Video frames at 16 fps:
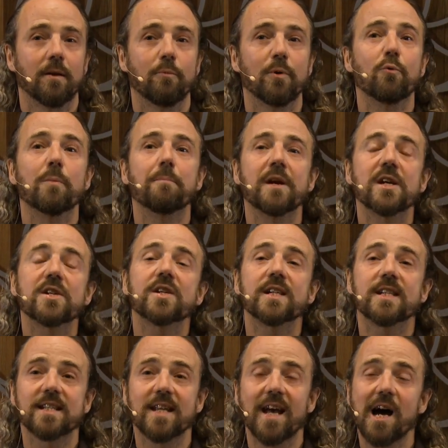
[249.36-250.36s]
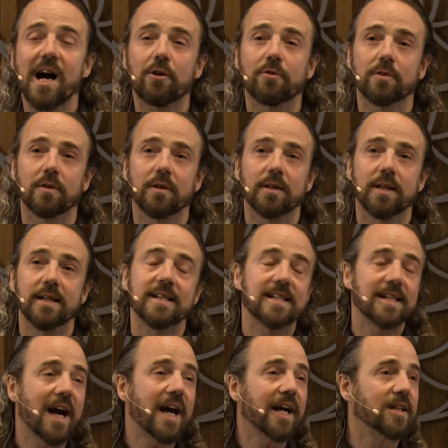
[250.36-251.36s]
when we measure sound in
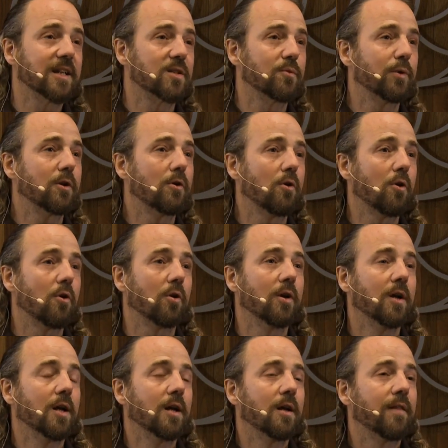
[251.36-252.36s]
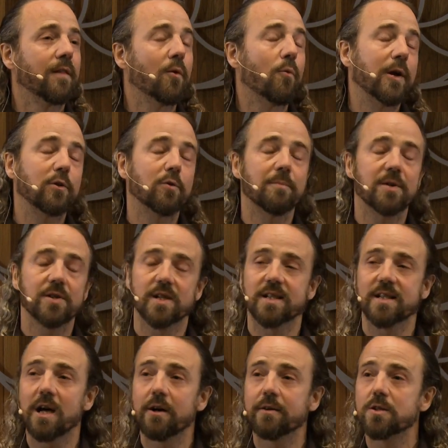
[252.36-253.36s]
science, the way to
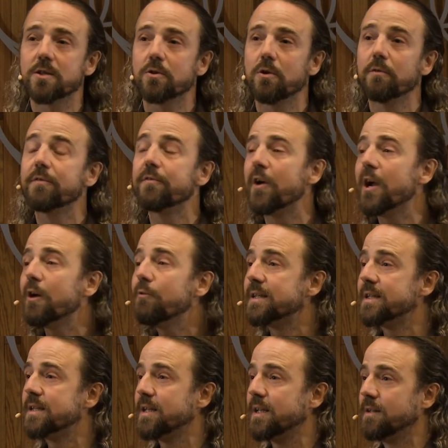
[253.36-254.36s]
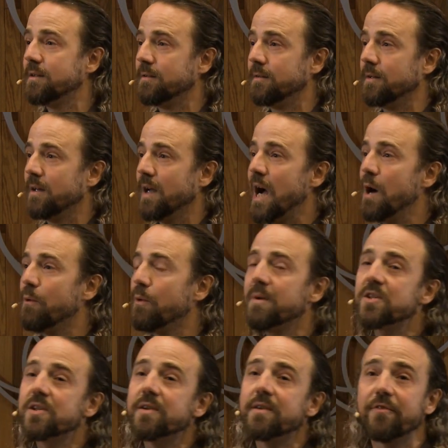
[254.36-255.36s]
measure sound is called frequency. And we
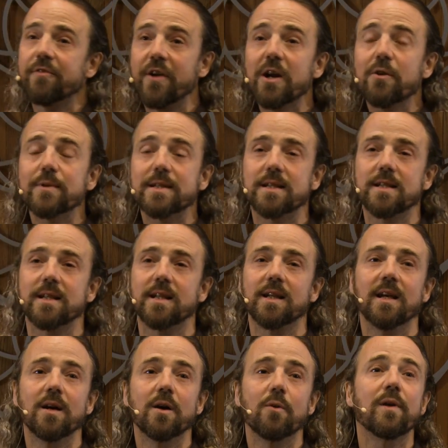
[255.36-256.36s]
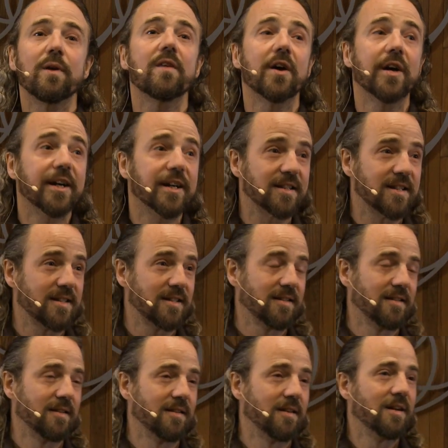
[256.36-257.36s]
measure frequency with
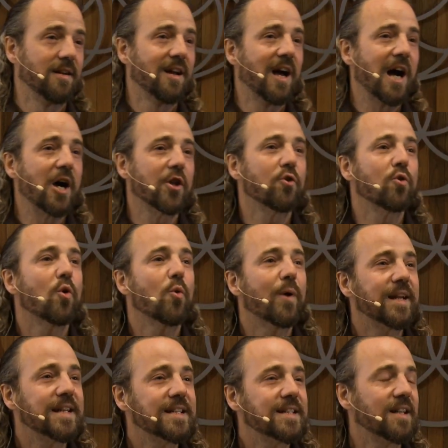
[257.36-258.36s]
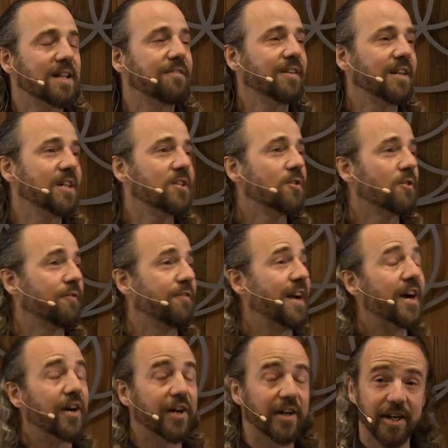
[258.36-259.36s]
hertz. And you know what is the definition of
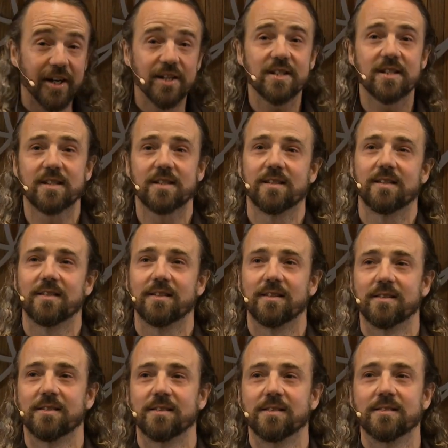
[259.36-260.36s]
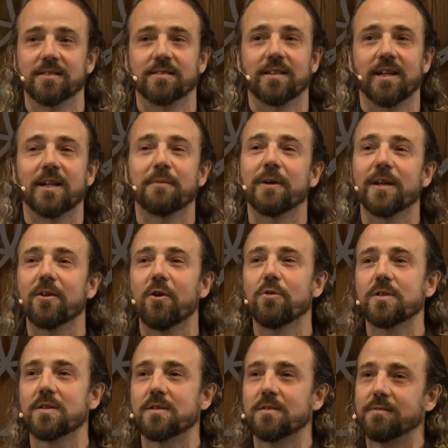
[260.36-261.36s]
a hertz? Anybody
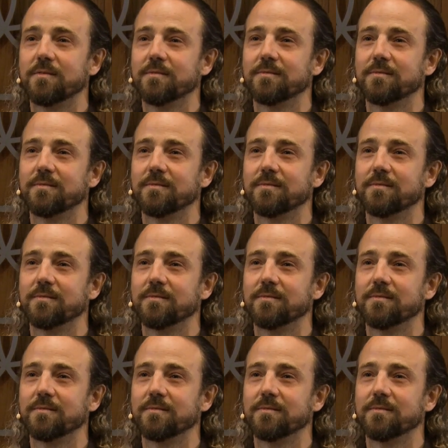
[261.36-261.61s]
knows?